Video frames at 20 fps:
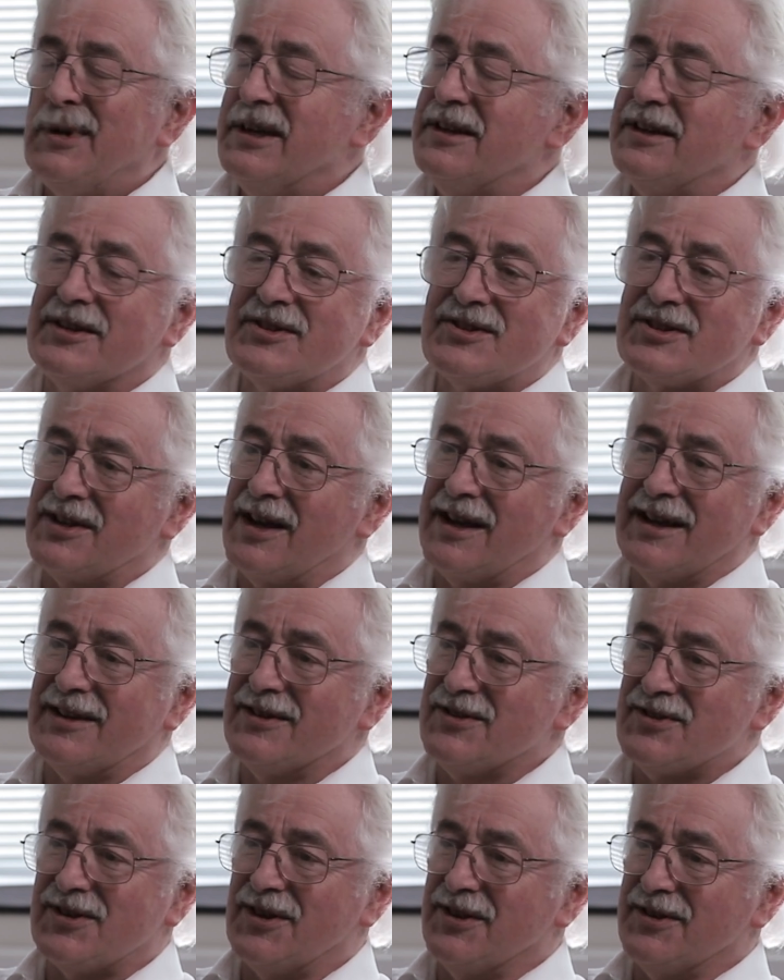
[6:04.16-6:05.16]
we did
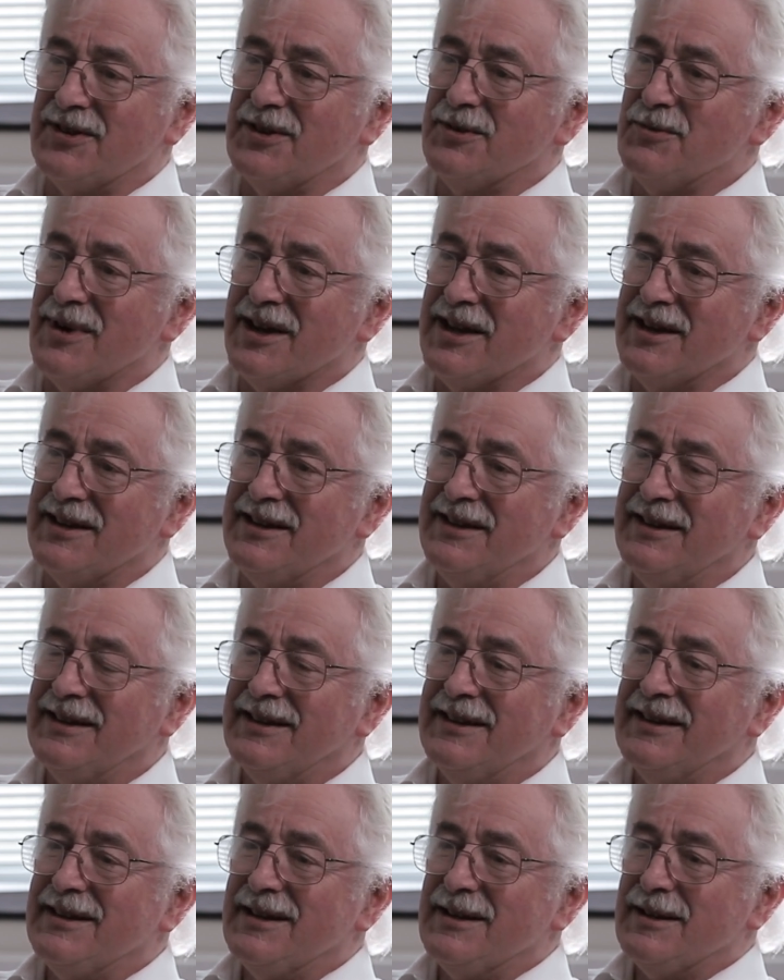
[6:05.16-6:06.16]
science on the way.
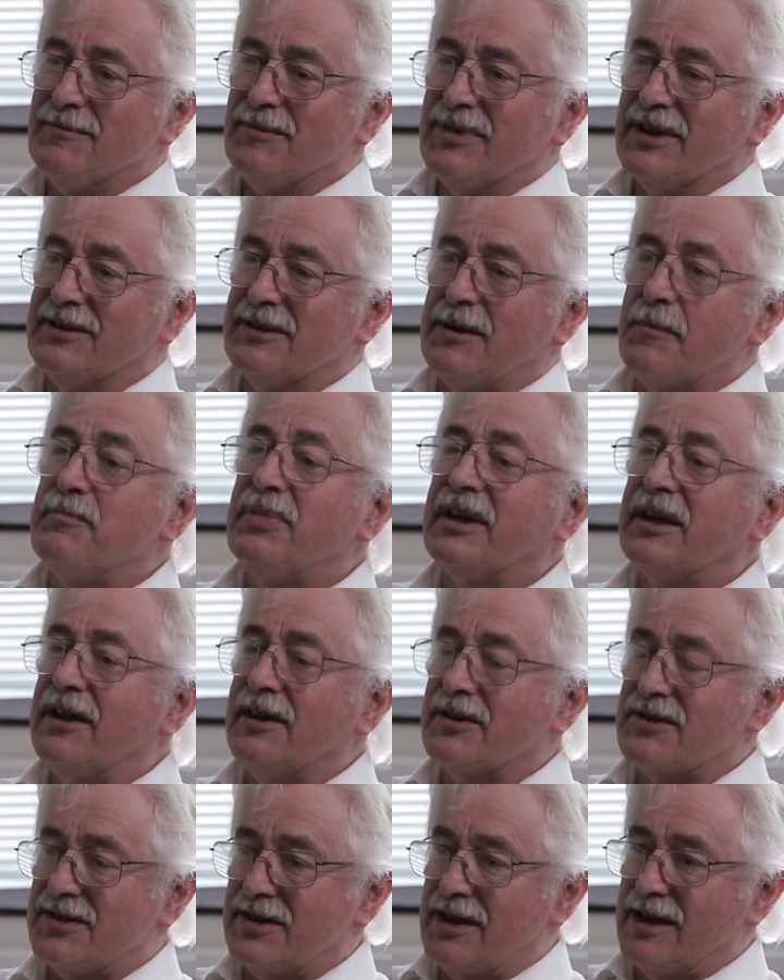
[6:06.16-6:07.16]
But the big
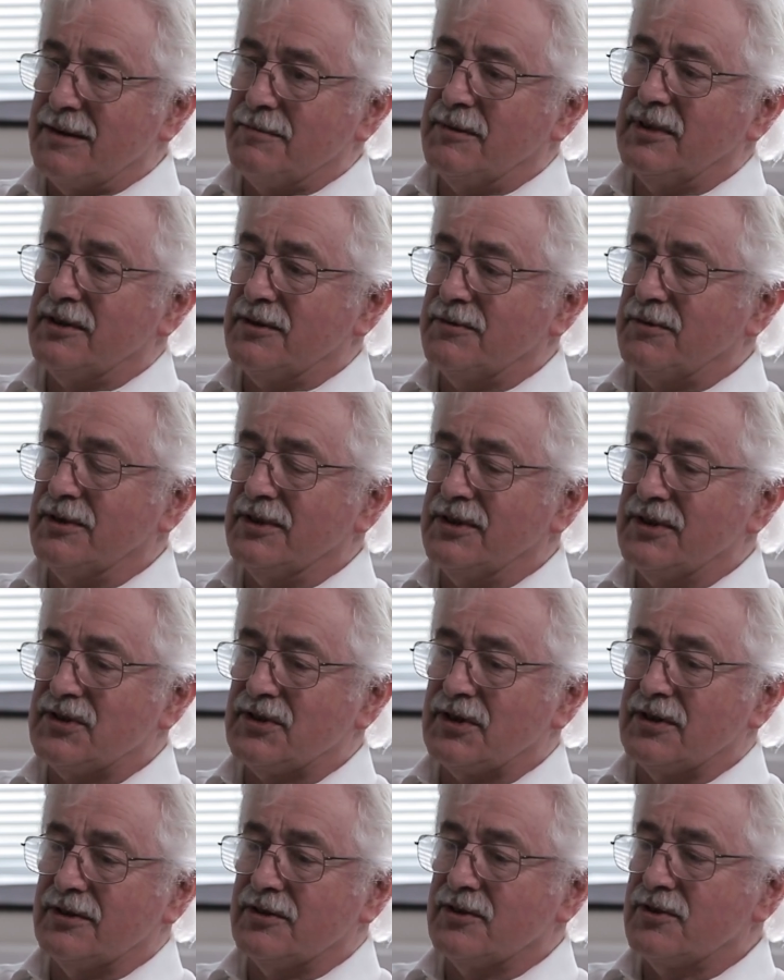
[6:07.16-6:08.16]
excitement
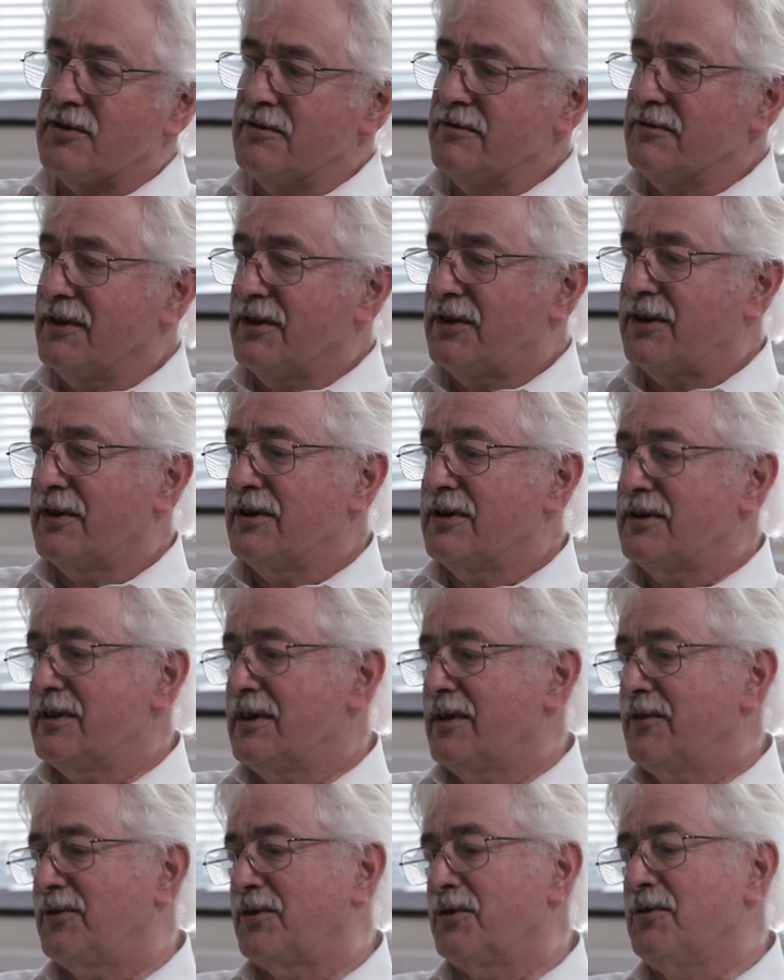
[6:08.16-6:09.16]
was on June the
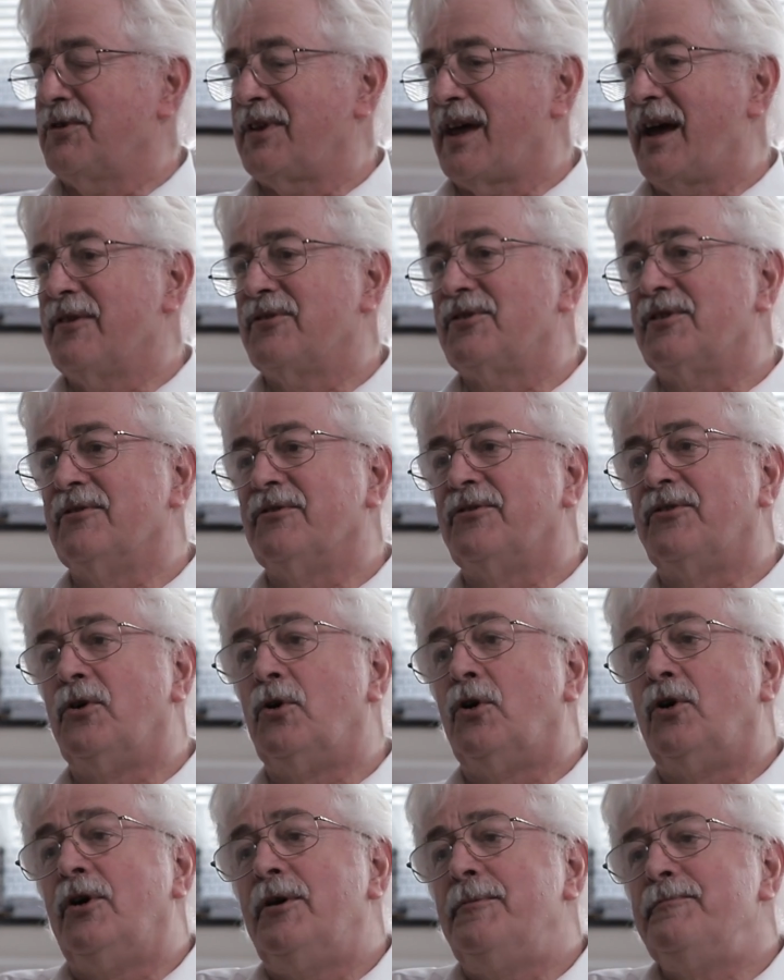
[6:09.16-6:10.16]
30th,
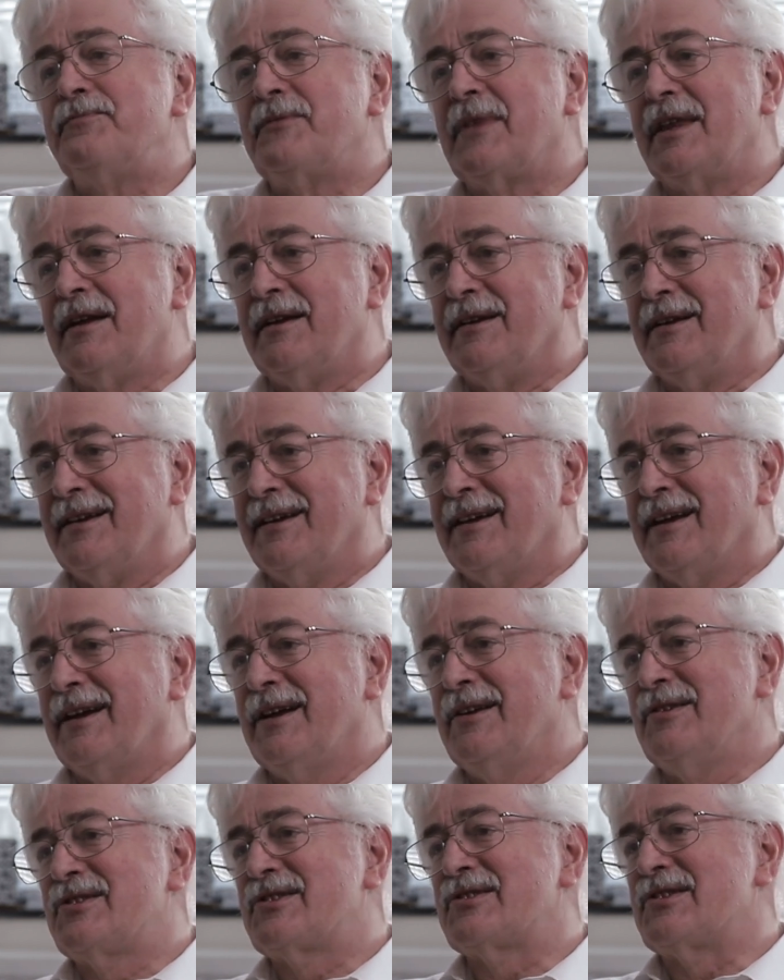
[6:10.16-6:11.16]
2004,
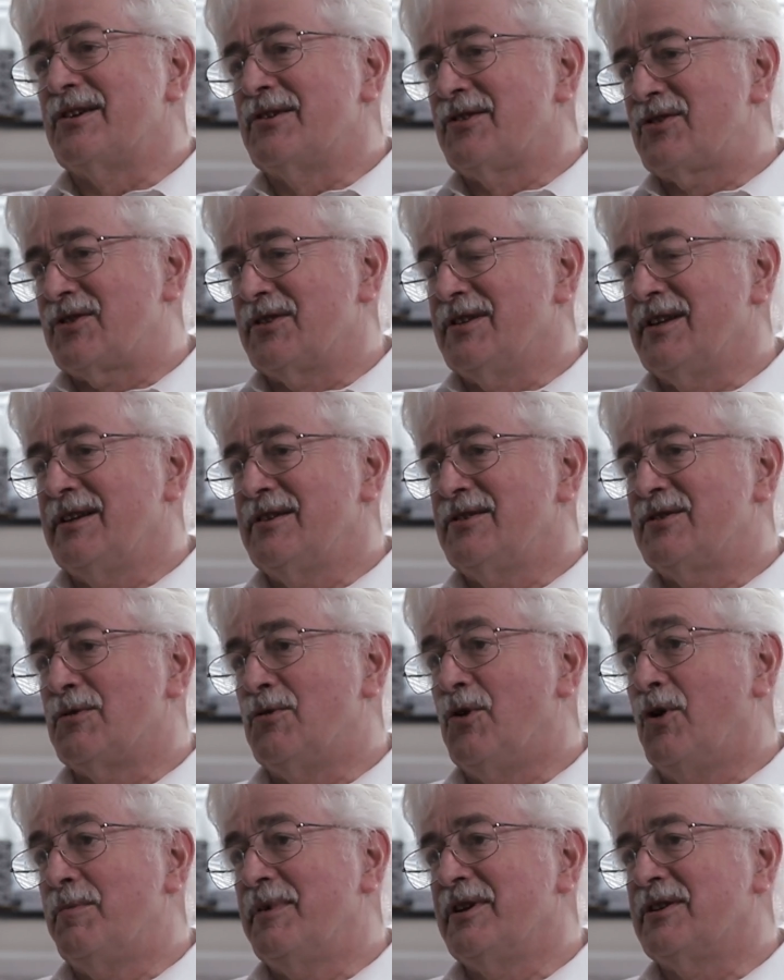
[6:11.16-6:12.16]
insertion
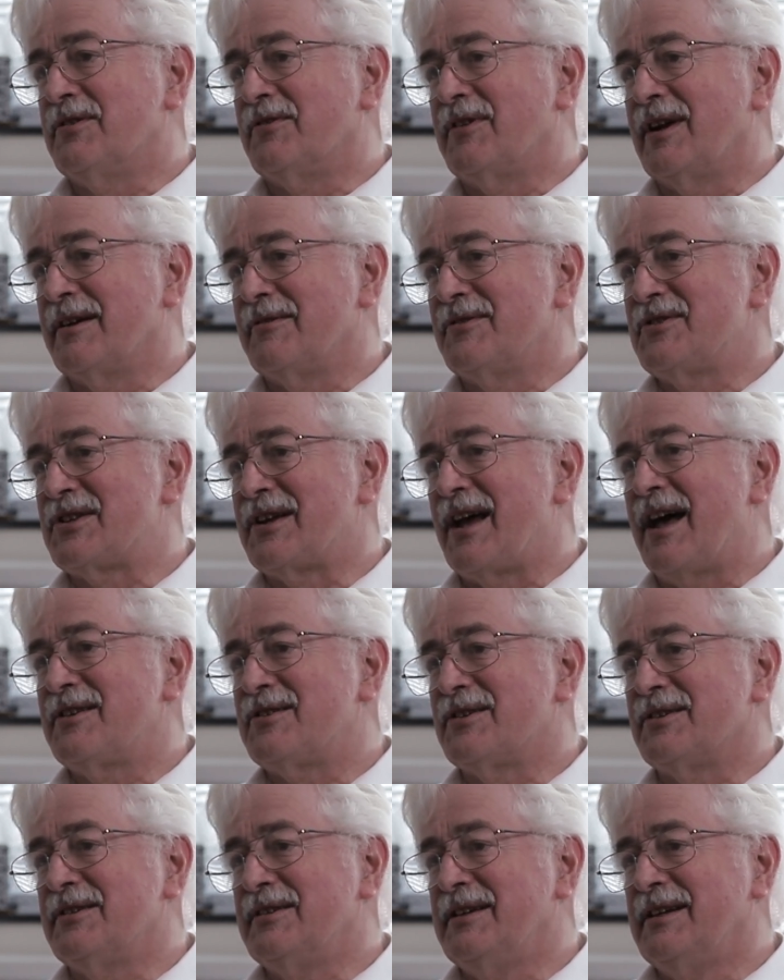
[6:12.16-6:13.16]
into orbit around
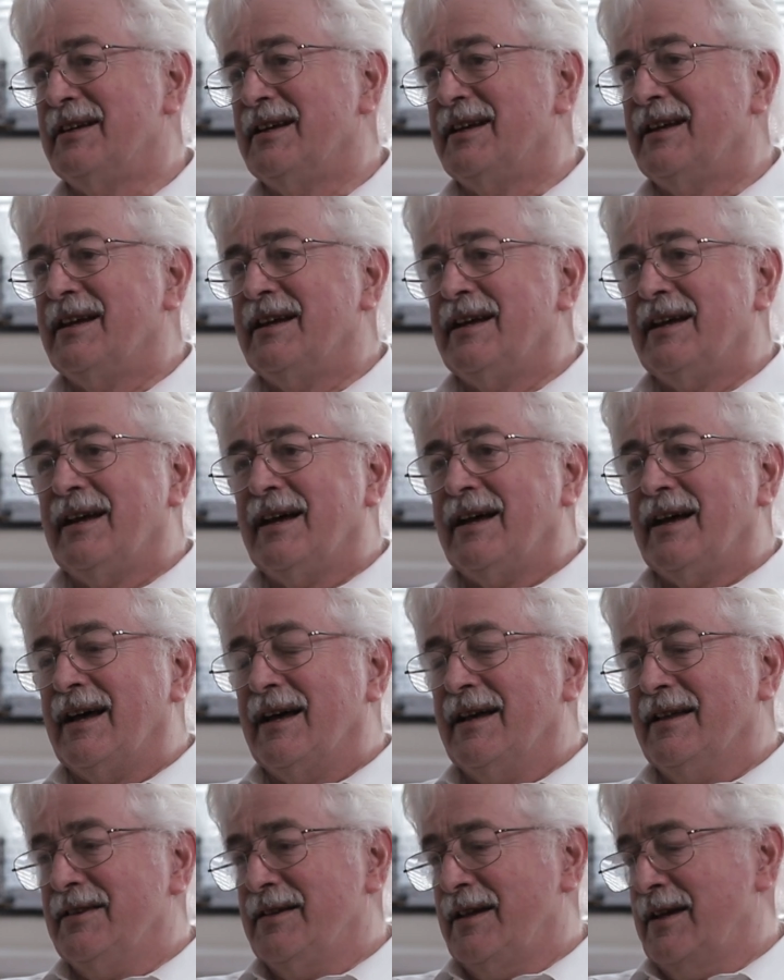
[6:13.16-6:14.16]
Saturn.
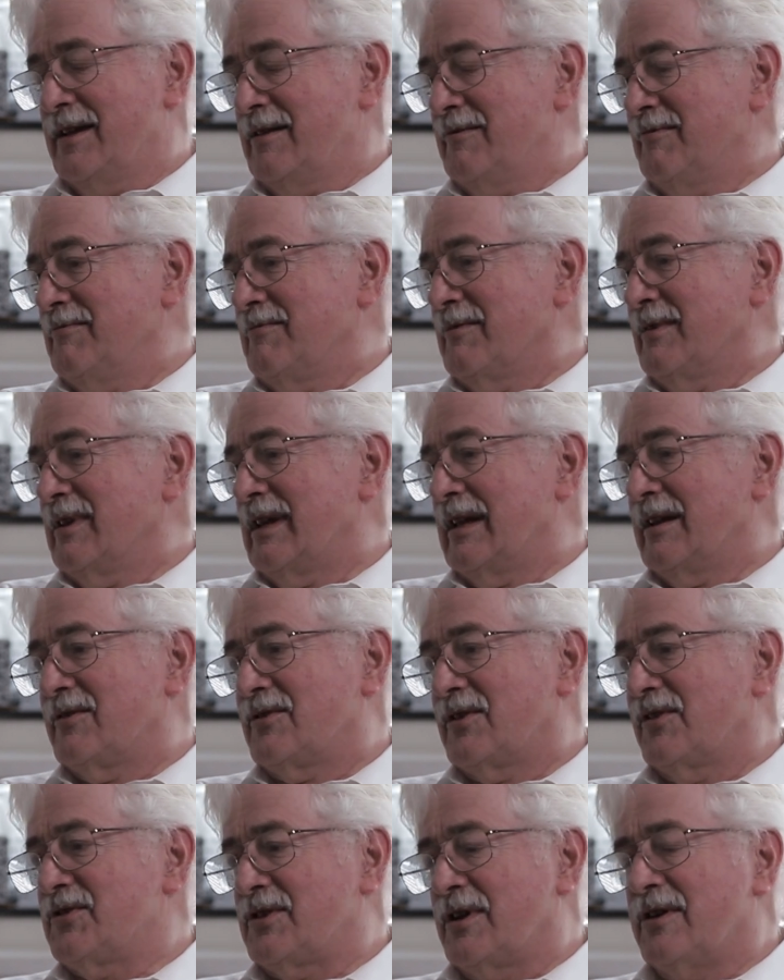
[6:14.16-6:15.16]
And then
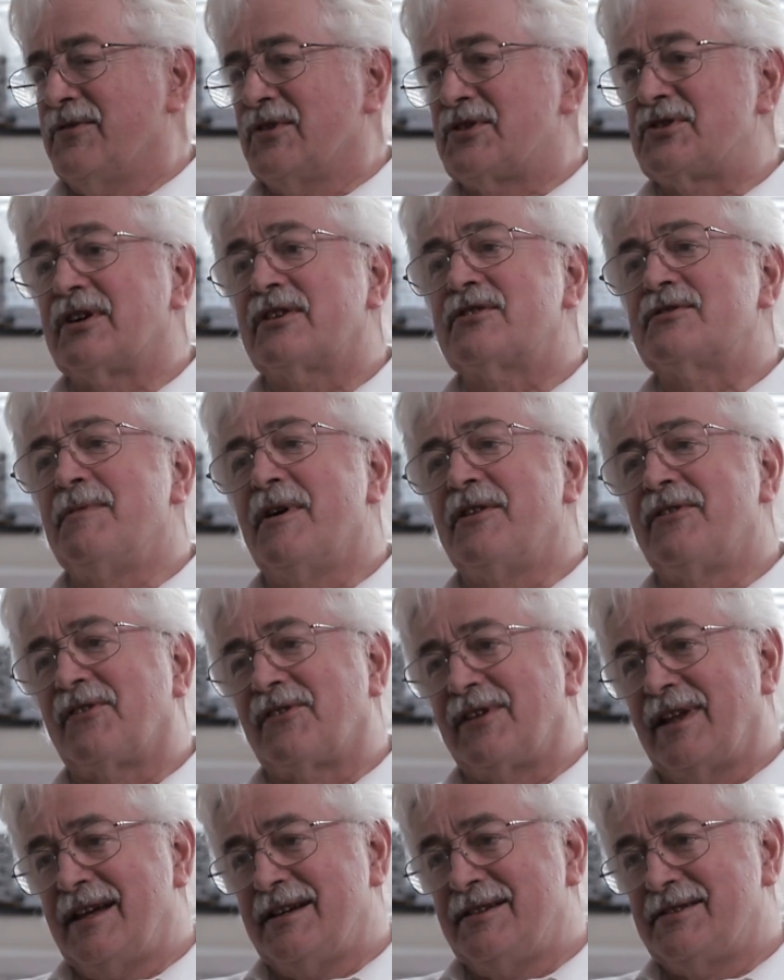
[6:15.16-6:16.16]
just over 6
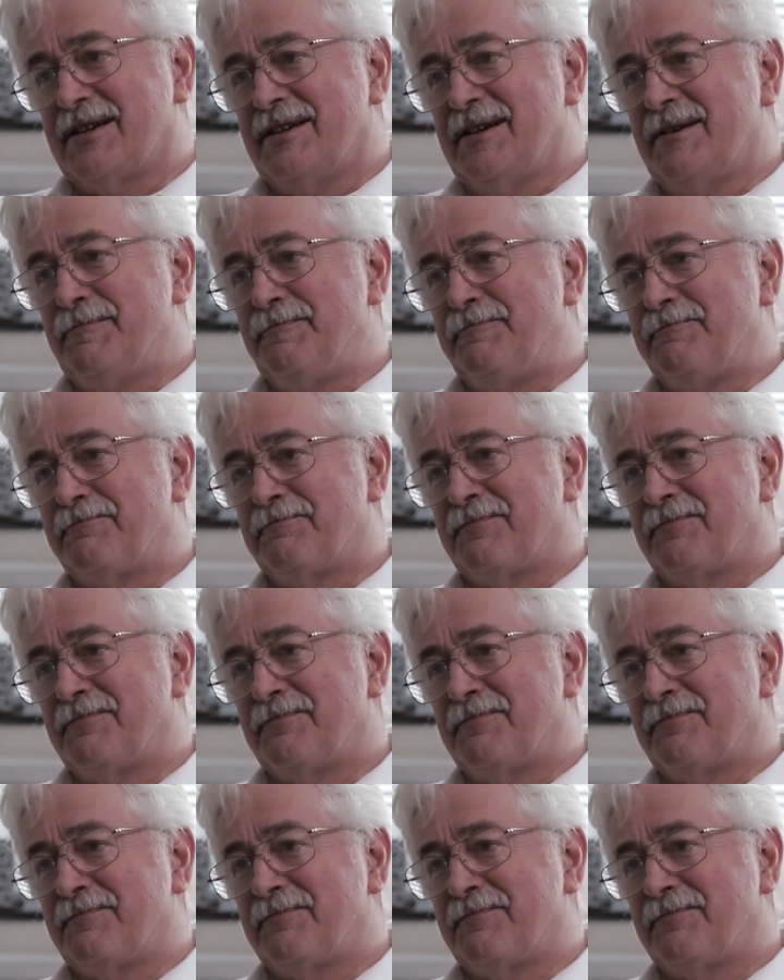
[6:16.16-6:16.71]
months later,